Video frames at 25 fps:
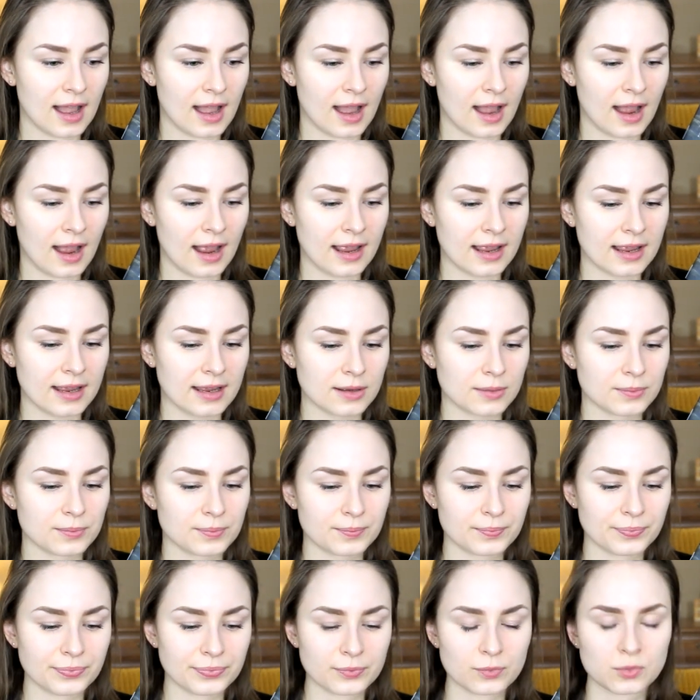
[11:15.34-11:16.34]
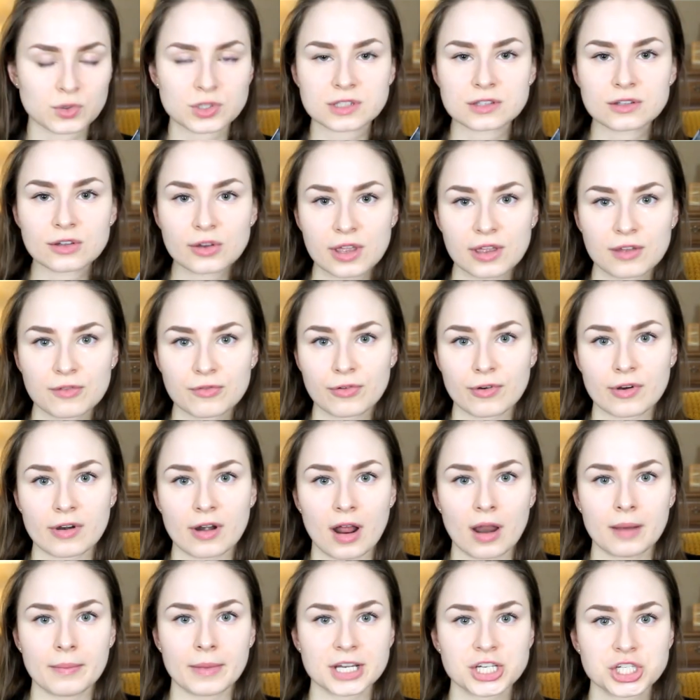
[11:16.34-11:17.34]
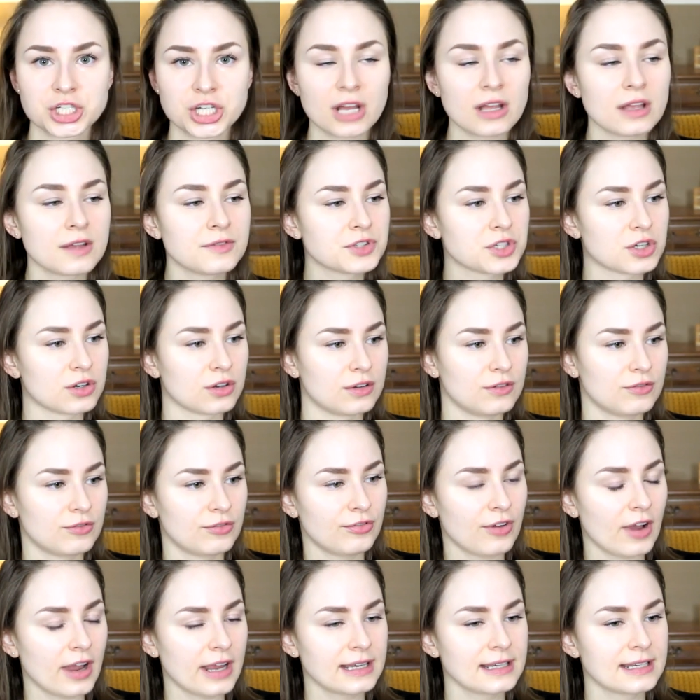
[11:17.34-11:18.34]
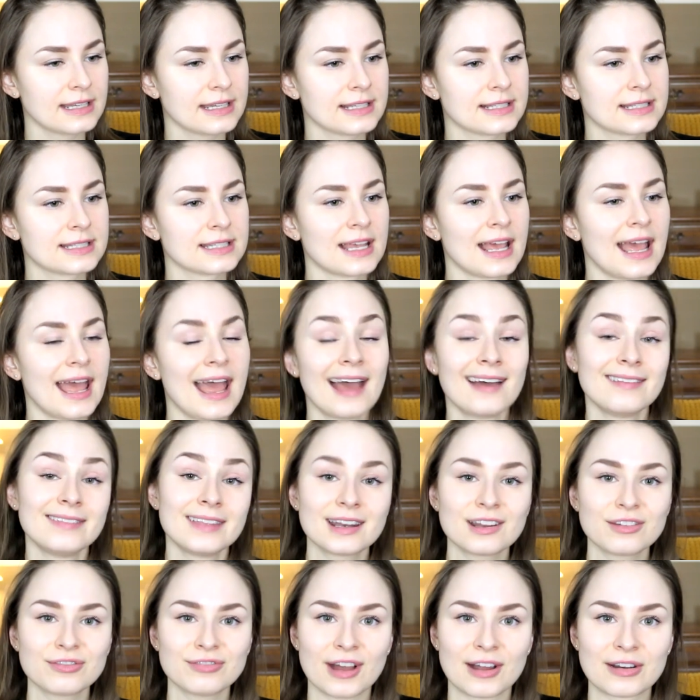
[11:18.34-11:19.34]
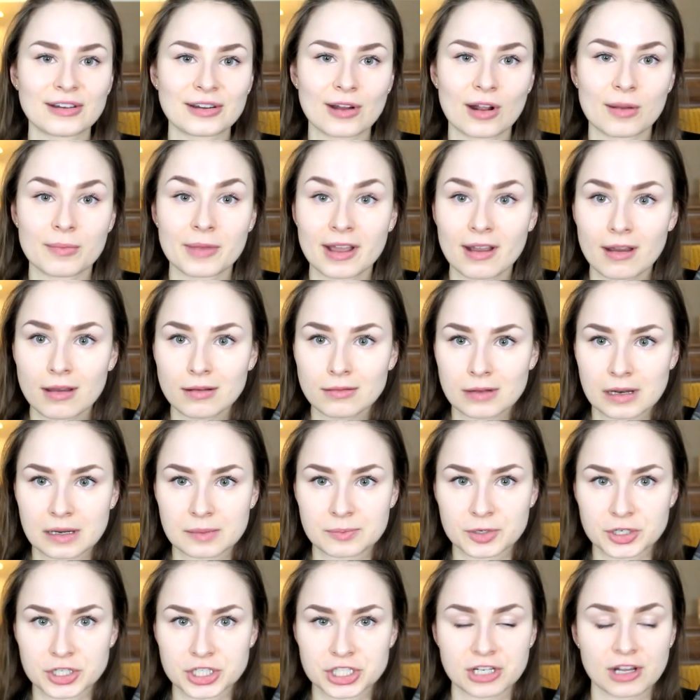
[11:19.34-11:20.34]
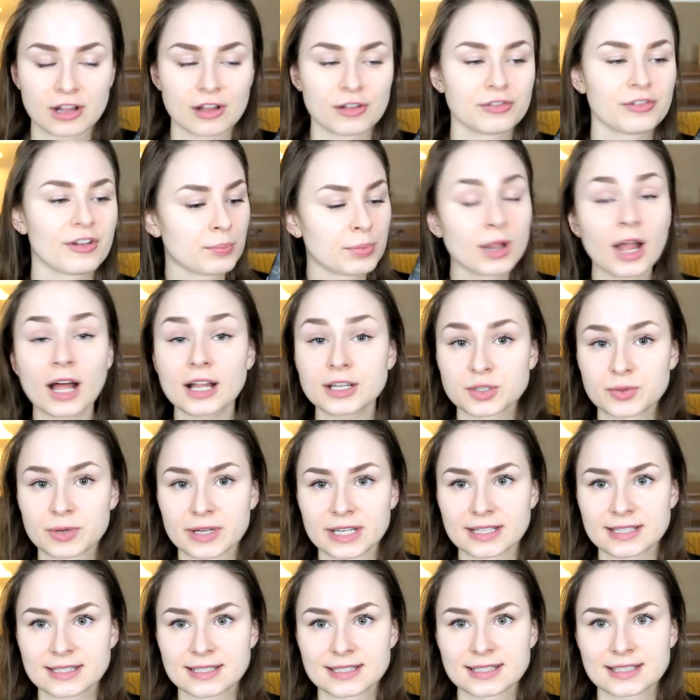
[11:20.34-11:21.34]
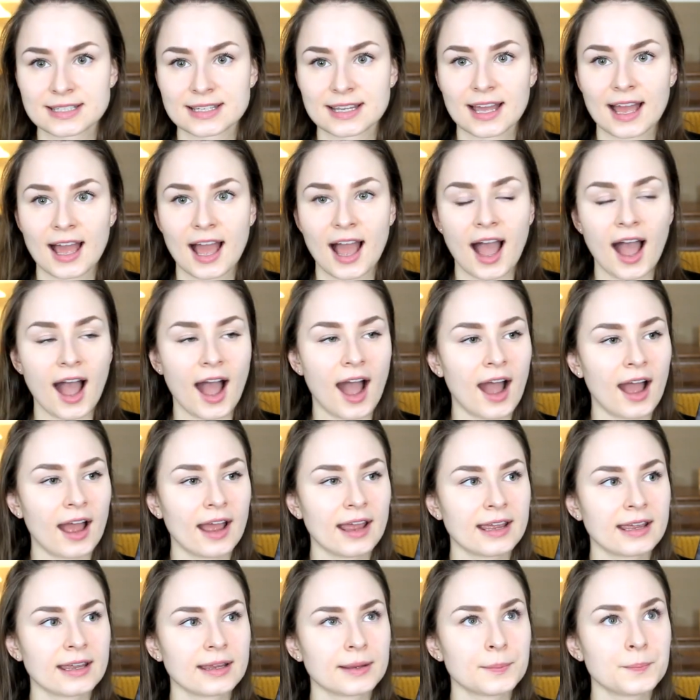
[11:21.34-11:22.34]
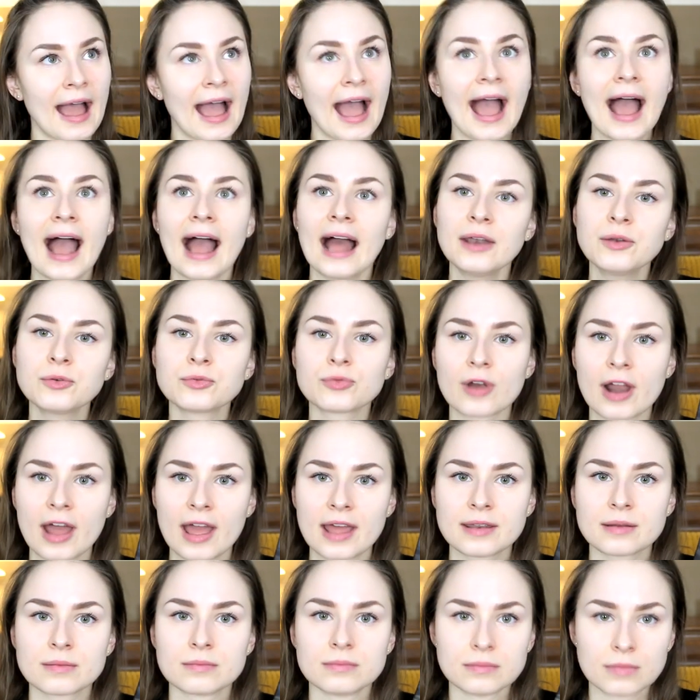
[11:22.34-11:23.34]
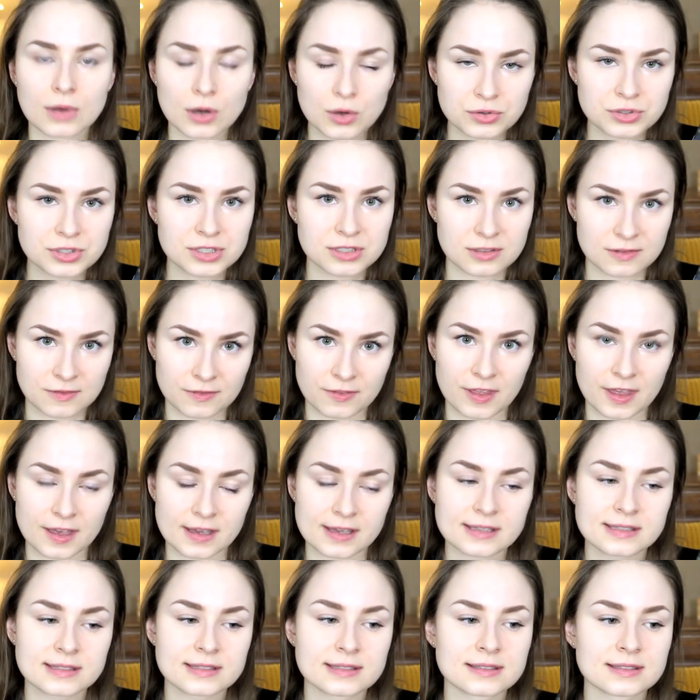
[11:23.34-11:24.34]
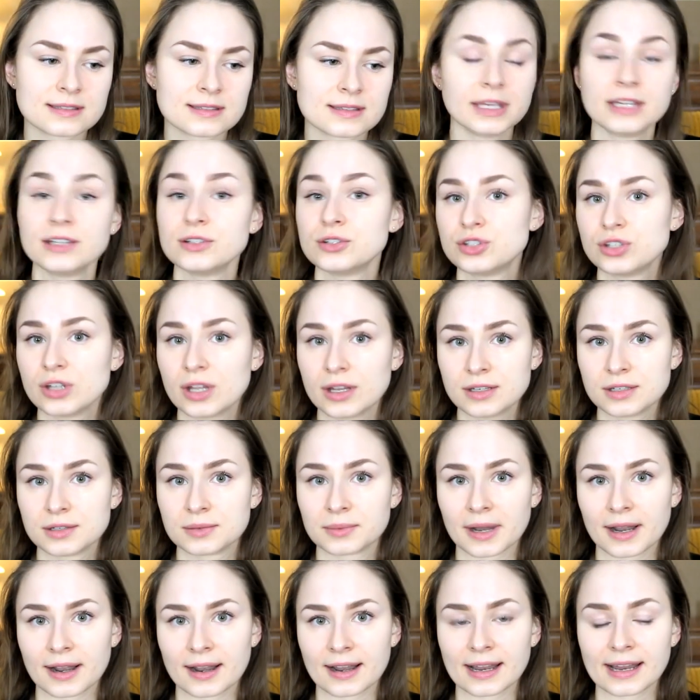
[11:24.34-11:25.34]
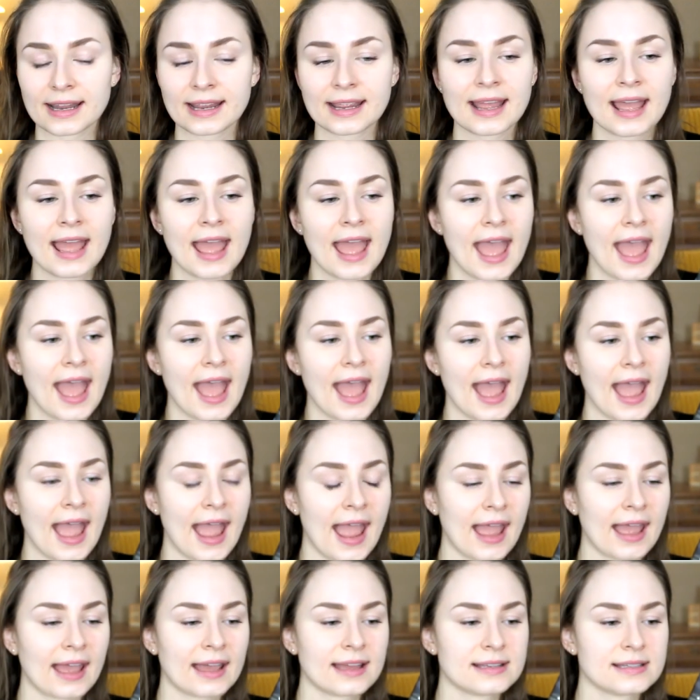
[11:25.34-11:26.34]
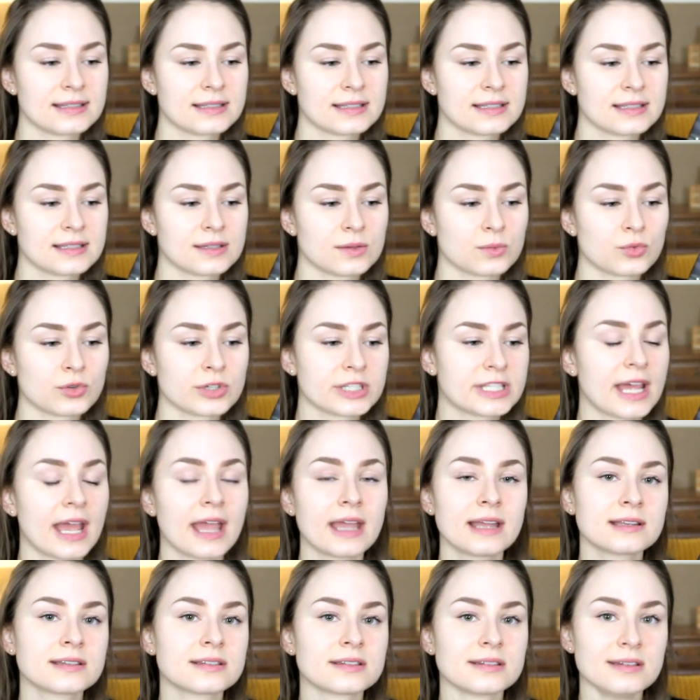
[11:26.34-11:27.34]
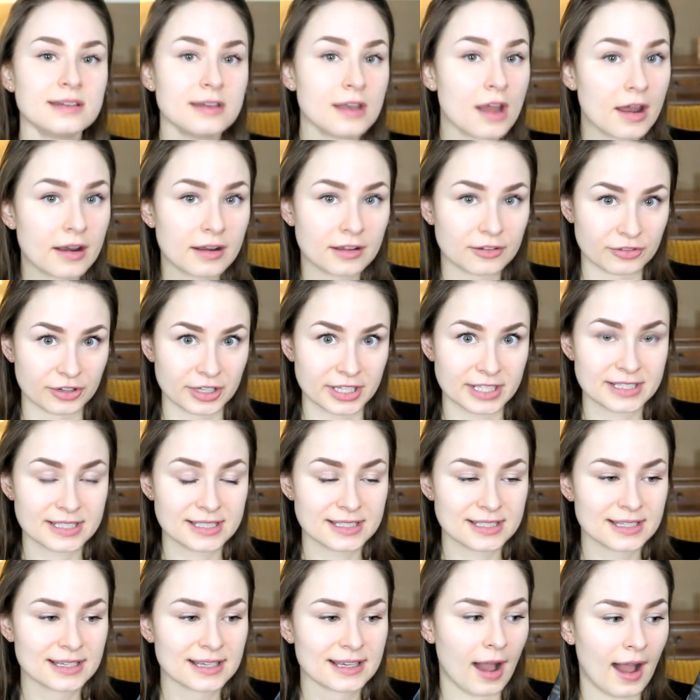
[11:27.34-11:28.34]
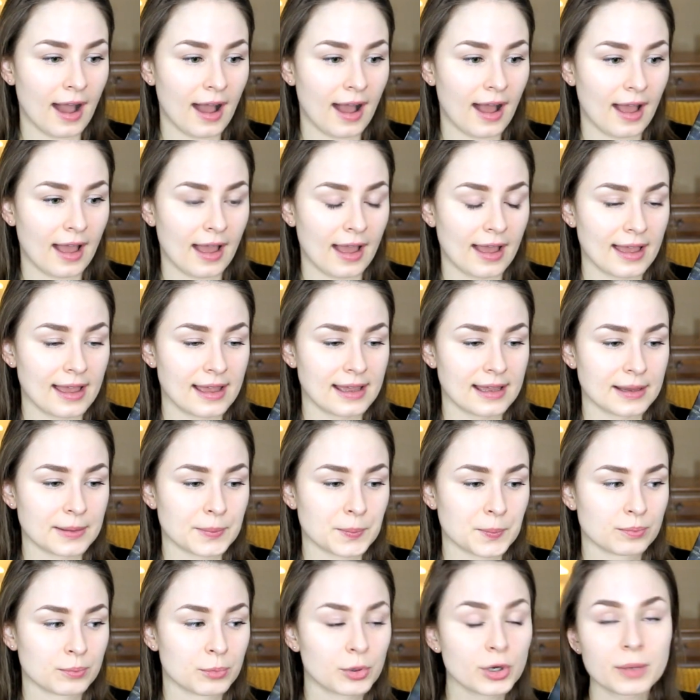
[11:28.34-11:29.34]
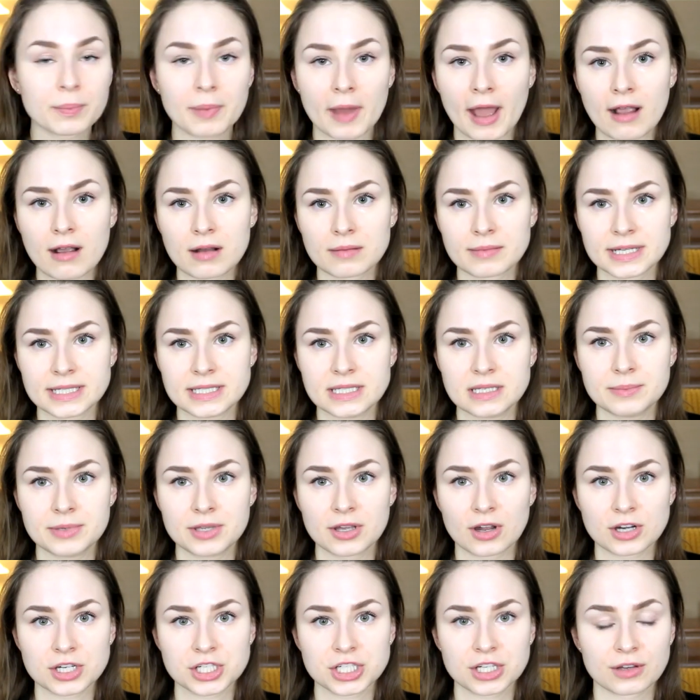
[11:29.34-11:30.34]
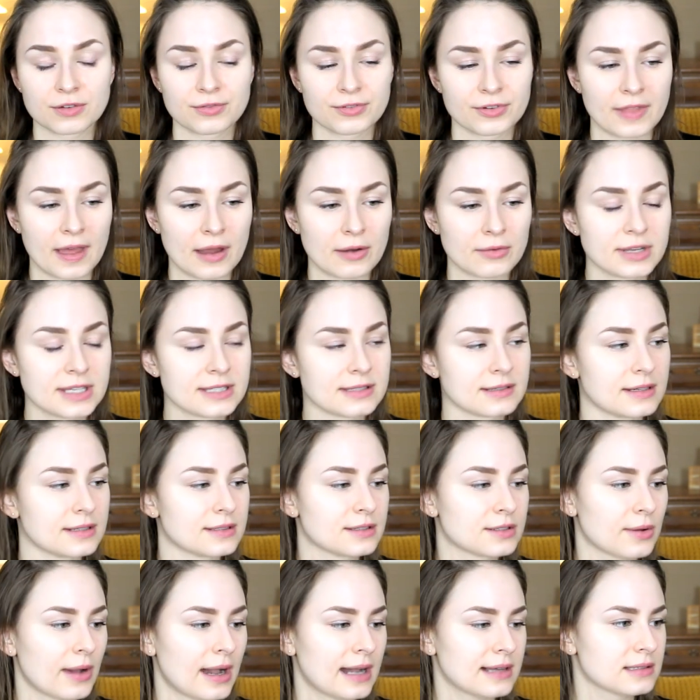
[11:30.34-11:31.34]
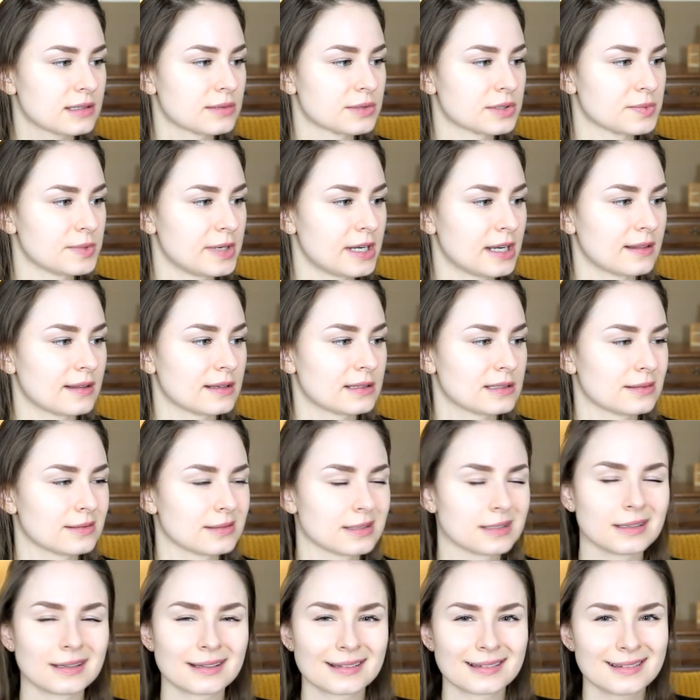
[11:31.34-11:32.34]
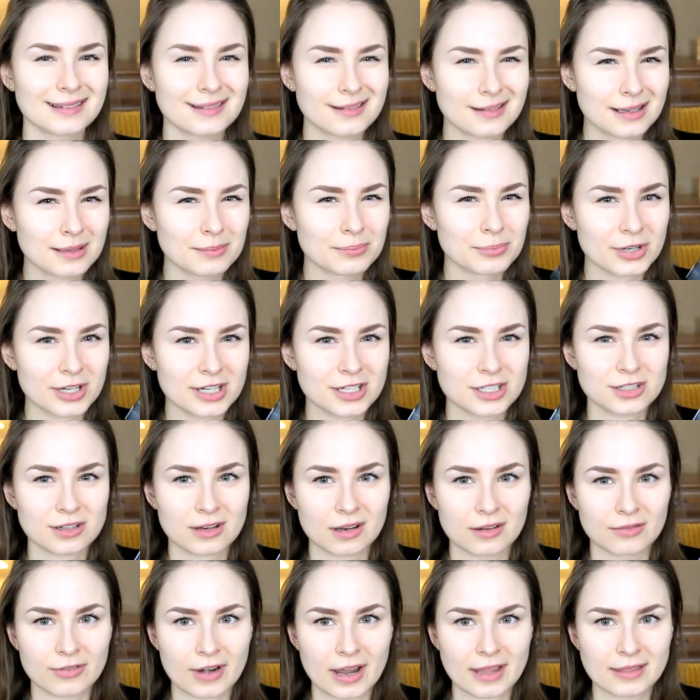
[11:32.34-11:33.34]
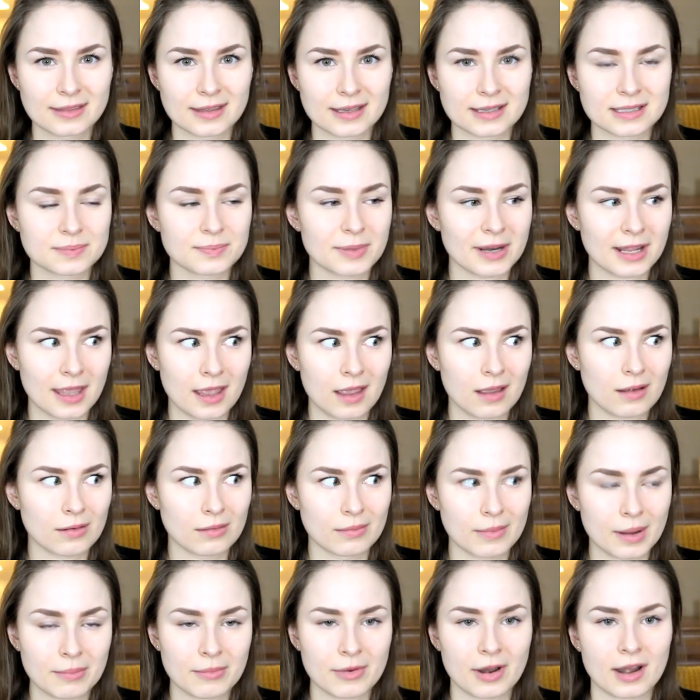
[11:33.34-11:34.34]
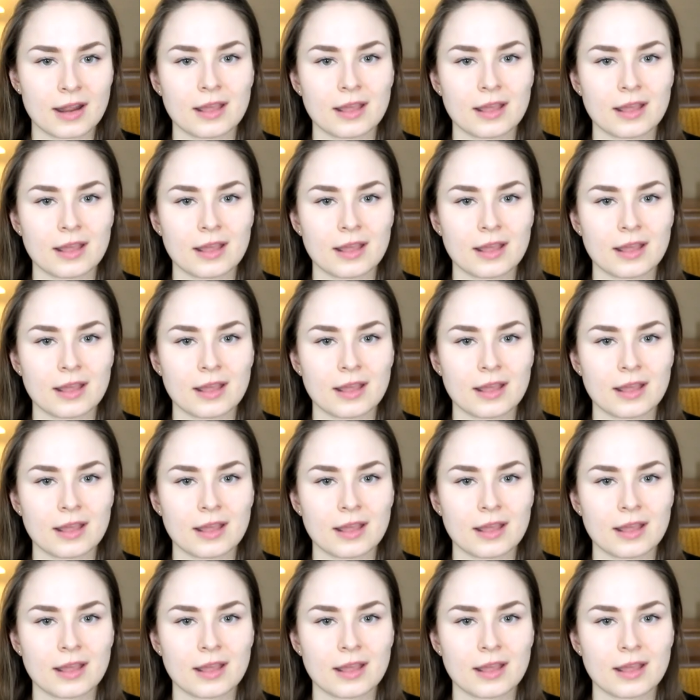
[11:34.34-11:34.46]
I was looking for it on my shelves, couldn't find it. Then I found it on my unread bookshelf. Plot twist, I had read most of this in January and retained none of it. I put it back on my TBR shelf for that reason. And so as I was reading this, I was like, no, I'm pretty sure I've read this, but I can't remember